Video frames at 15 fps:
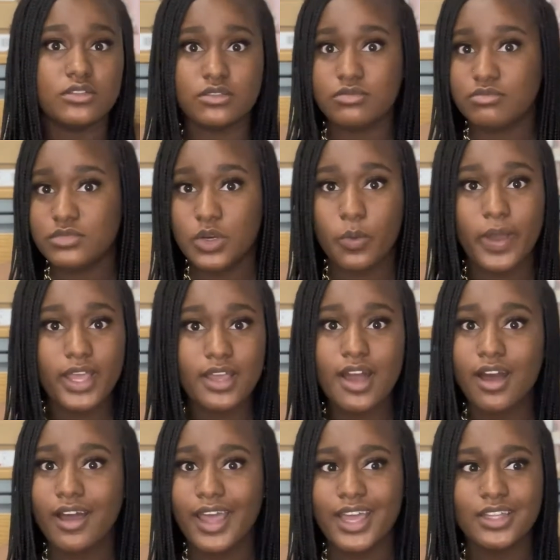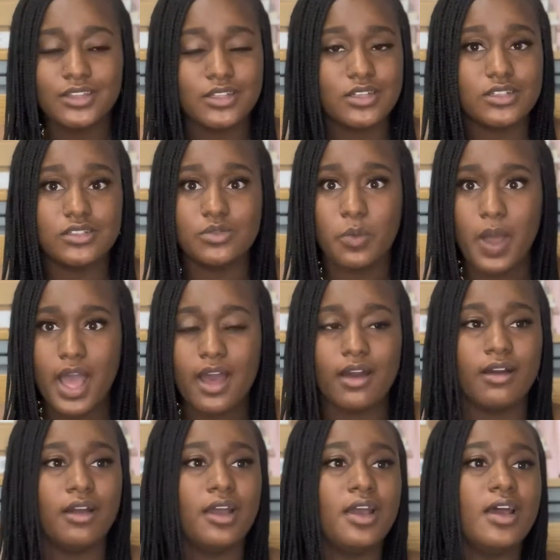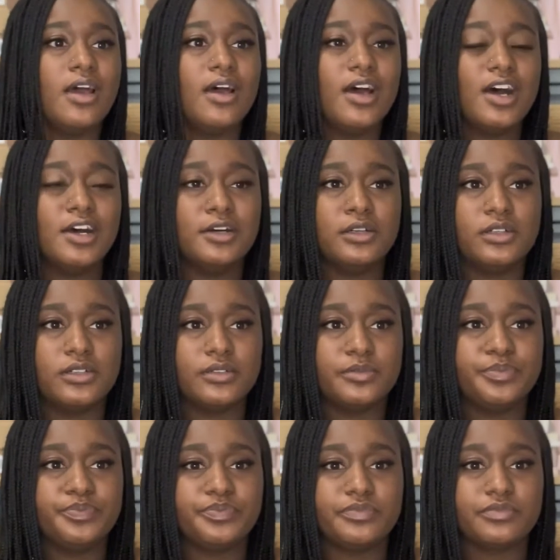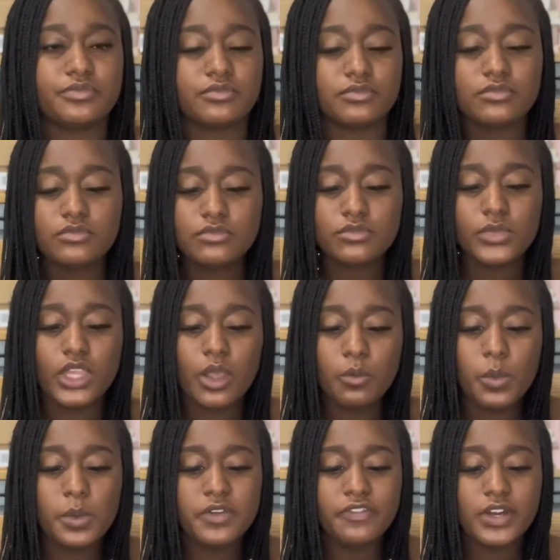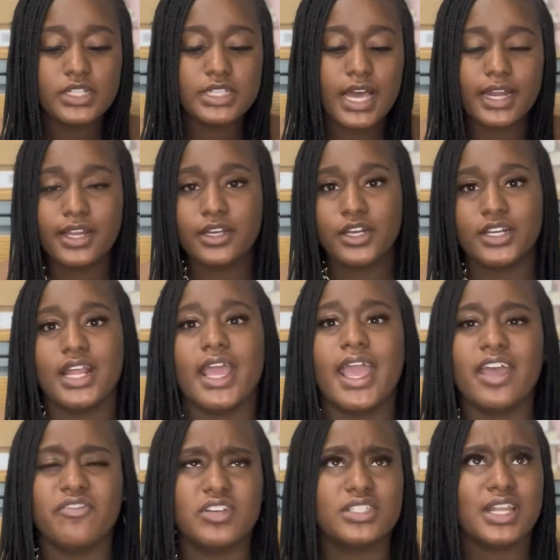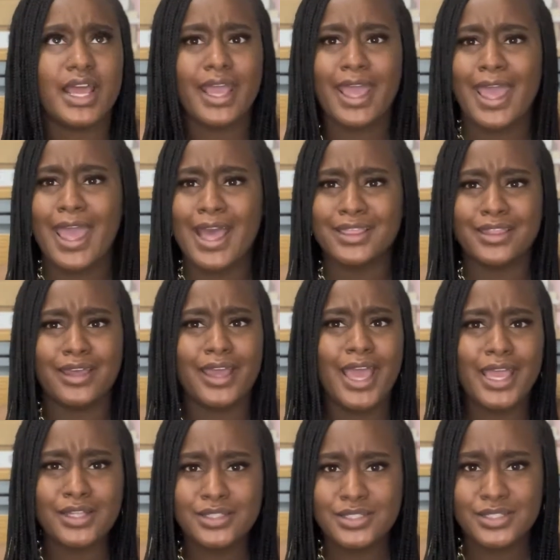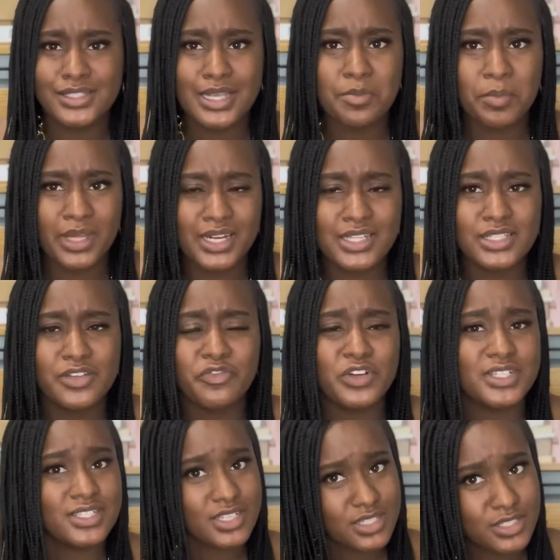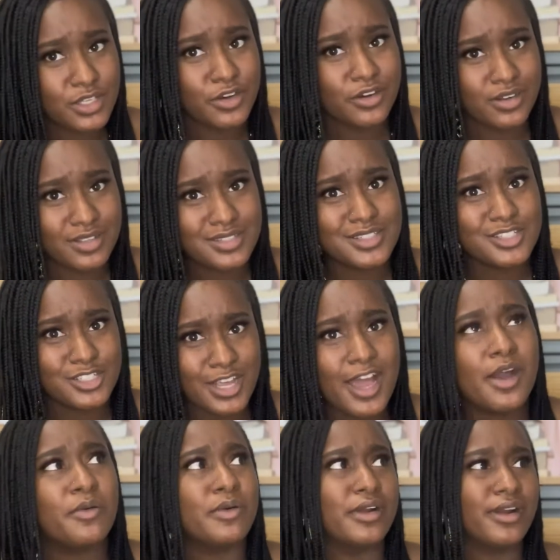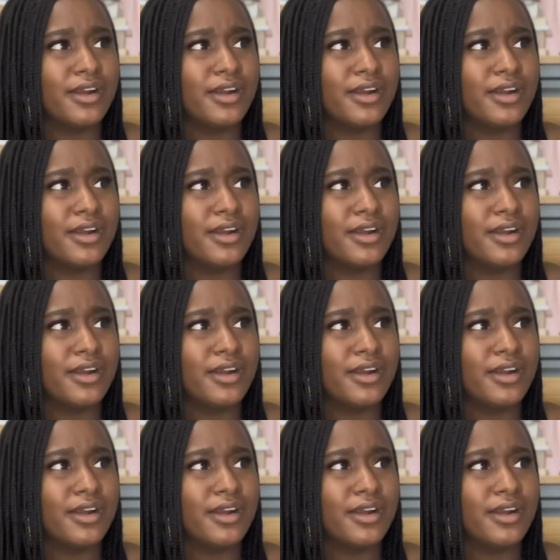the way y'all acting is wild. When we first got in there, they gave us like, I think 8 to 10 minutes for 60 girls to shower.